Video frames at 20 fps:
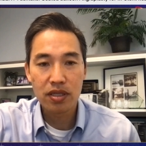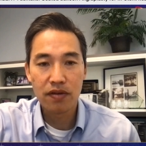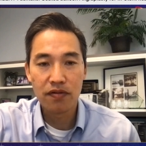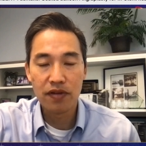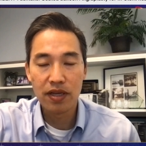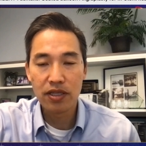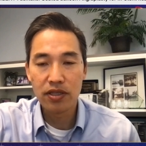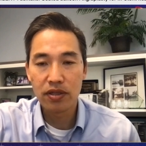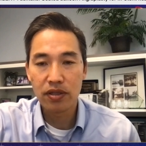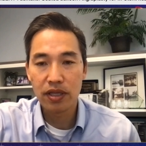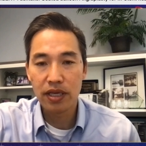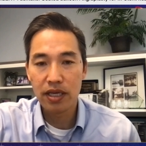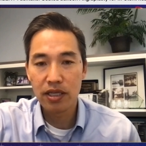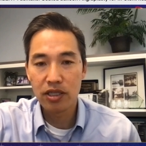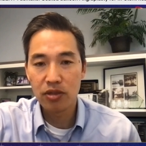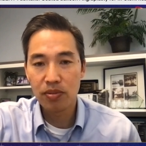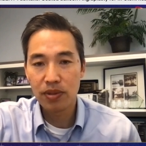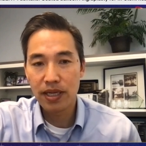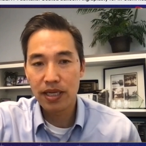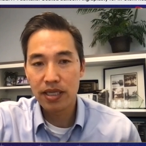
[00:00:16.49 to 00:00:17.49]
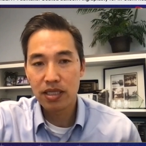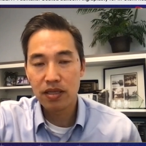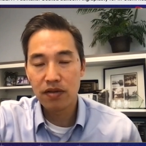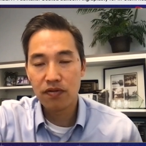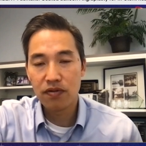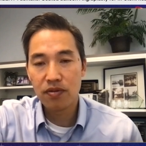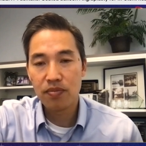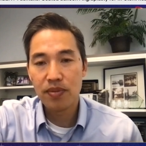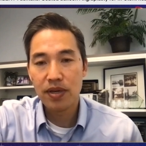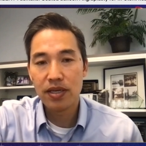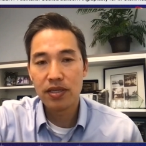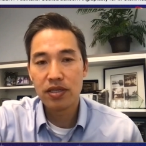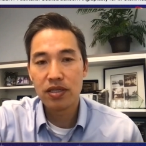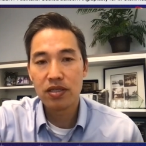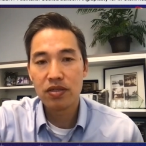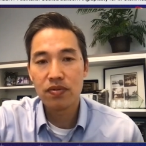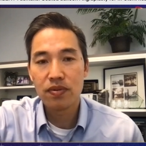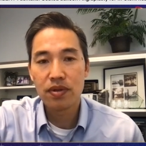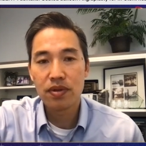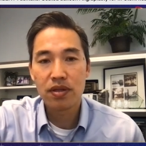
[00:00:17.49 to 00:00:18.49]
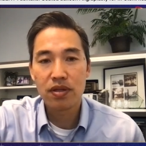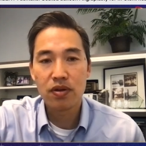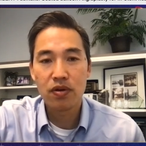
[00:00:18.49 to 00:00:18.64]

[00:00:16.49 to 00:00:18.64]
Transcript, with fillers: conventional angioplasty for patients with